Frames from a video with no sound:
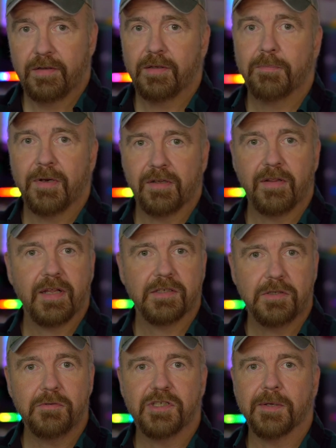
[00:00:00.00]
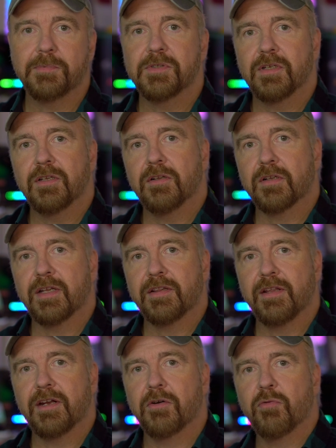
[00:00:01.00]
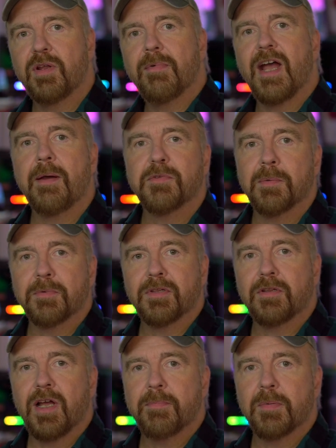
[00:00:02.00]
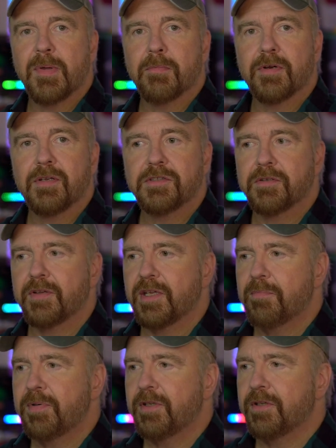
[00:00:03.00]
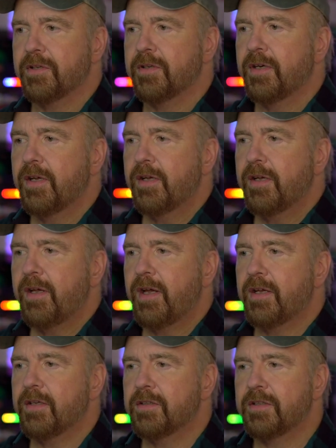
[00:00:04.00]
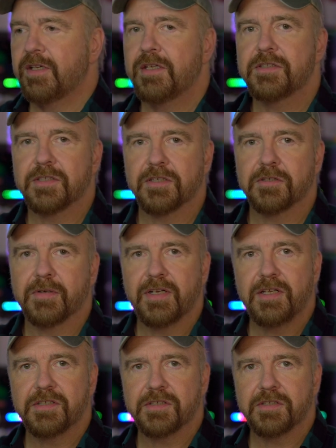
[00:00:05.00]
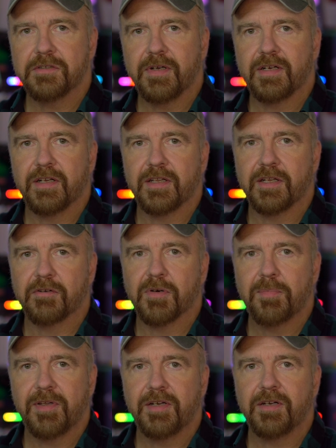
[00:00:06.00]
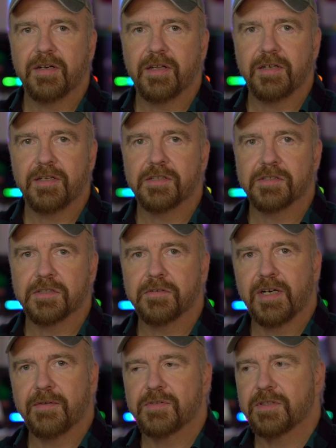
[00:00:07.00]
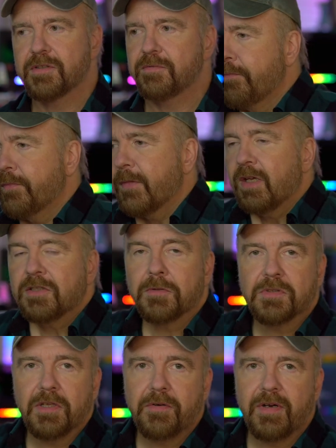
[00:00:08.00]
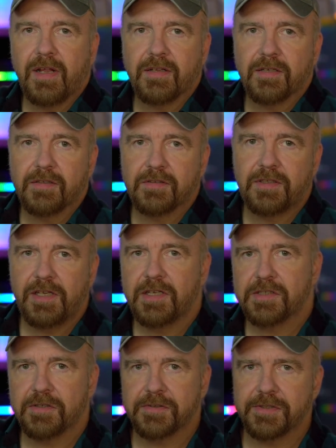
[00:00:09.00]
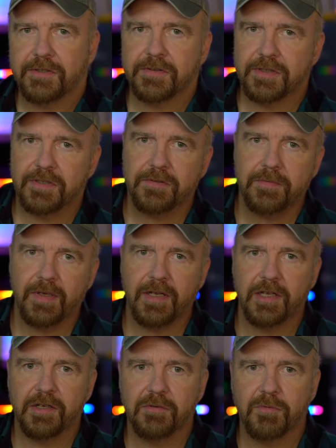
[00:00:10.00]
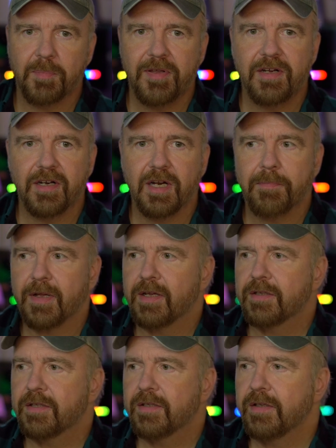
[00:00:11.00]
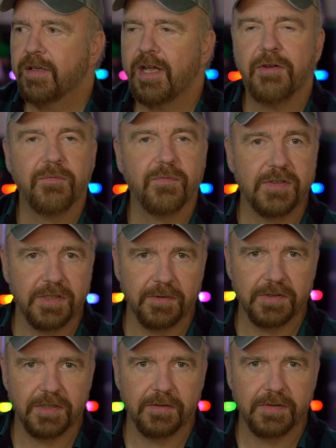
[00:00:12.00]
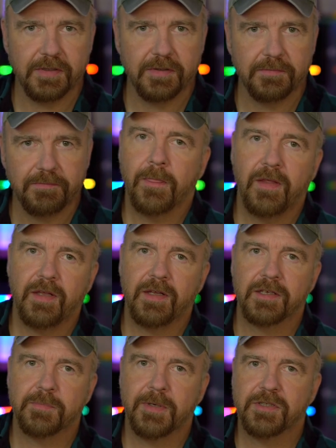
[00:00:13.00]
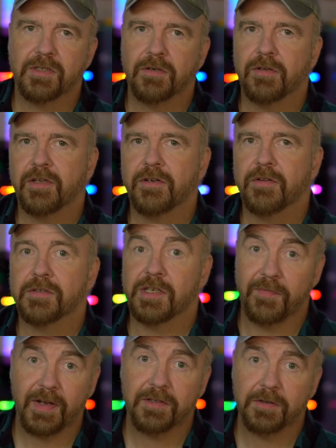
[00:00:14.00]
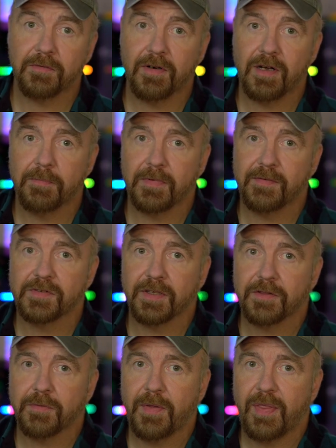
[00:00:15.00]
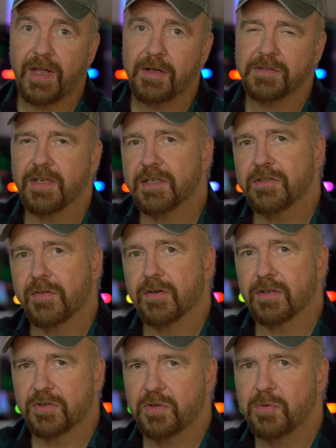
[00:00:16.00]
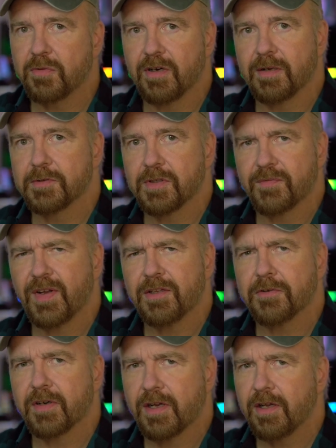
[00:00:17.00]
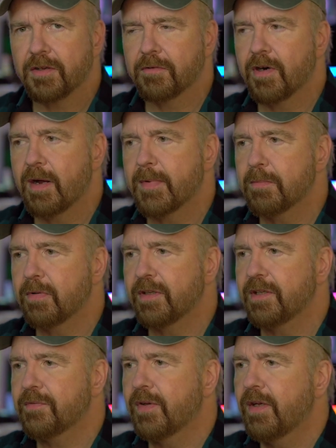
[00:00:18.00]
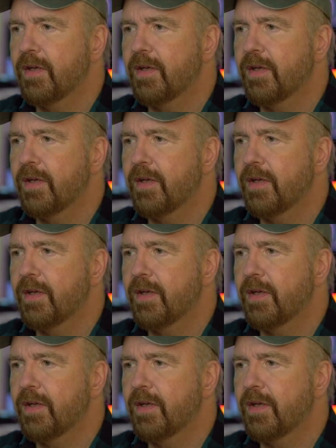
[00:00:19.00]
apparently the last two chips, look like they are remapped up at the top of memory. So they appear at D0 and E0, and then they're repeated at E0 and F0. So it's loaded at D000 and repeated up at F000. As mentioned earlier, there's a vector ROM, lives at 3000. Actually, there are two ROMs, a vector and a color ROM, I believe.